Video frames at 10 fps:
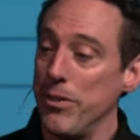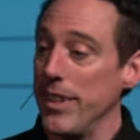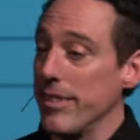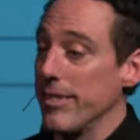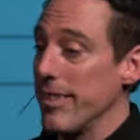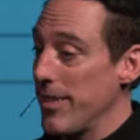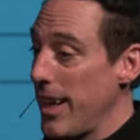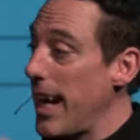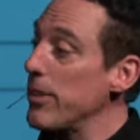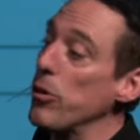this.
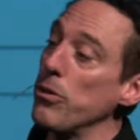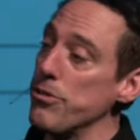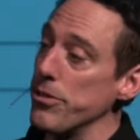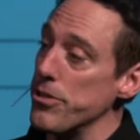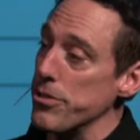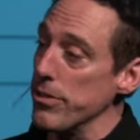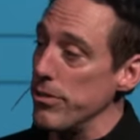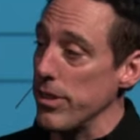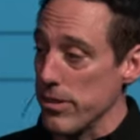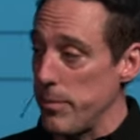I told you the
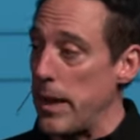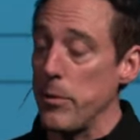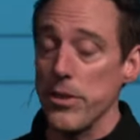truth, as the Bible